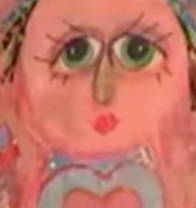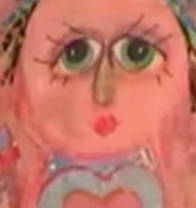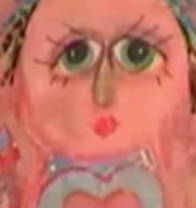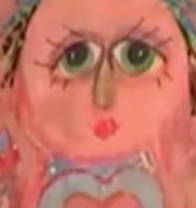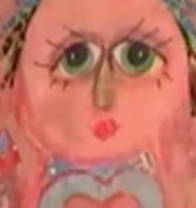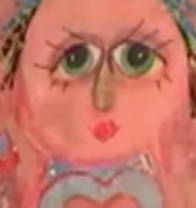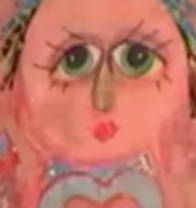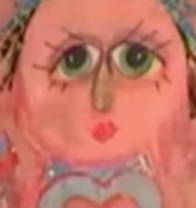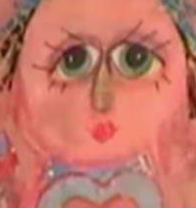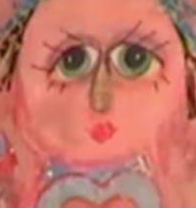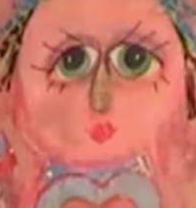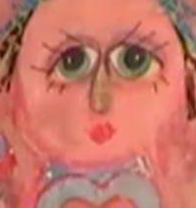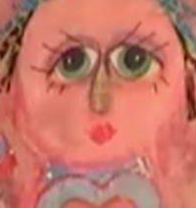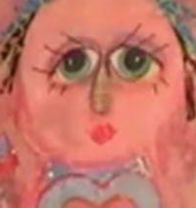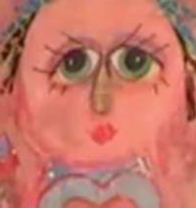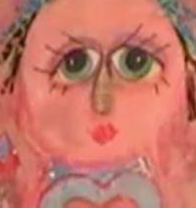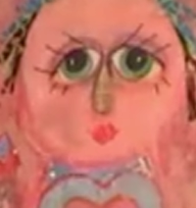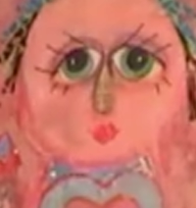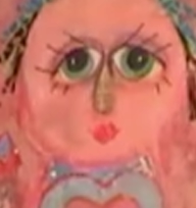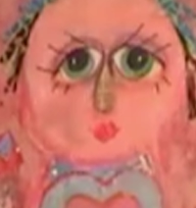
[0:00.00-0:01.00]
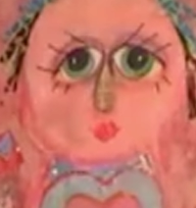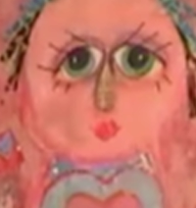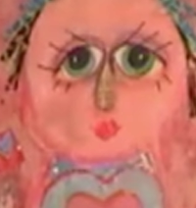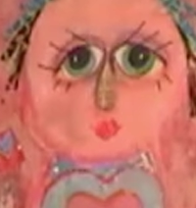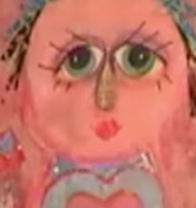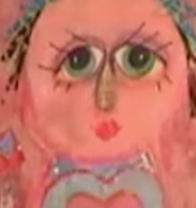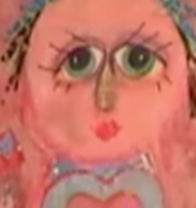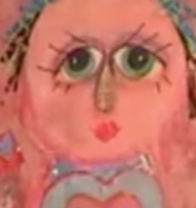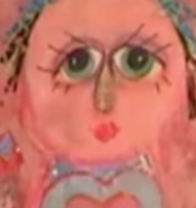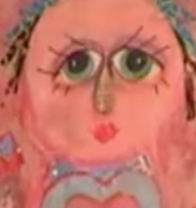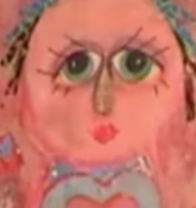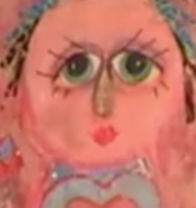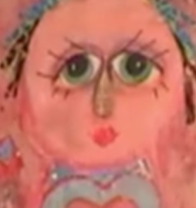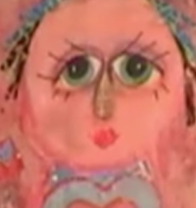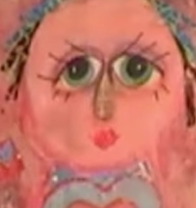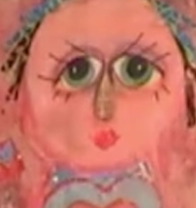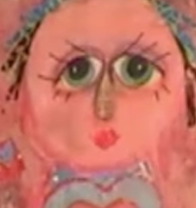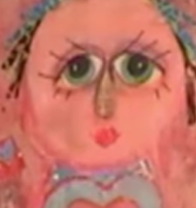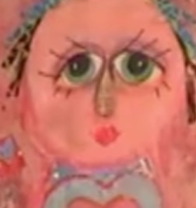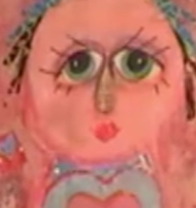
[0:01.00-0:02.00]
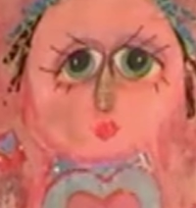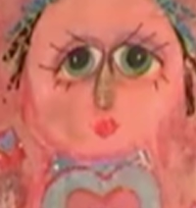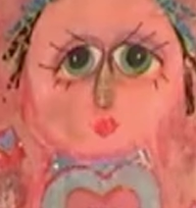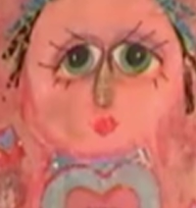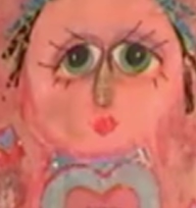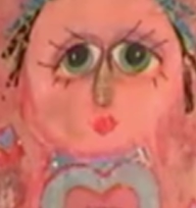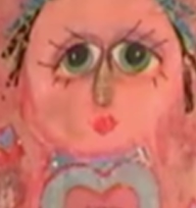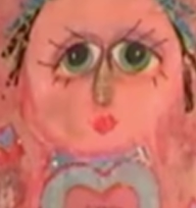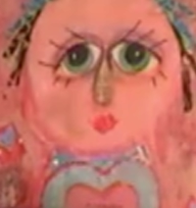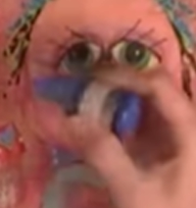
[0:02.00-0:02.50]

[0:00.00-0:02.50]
Nothing is said.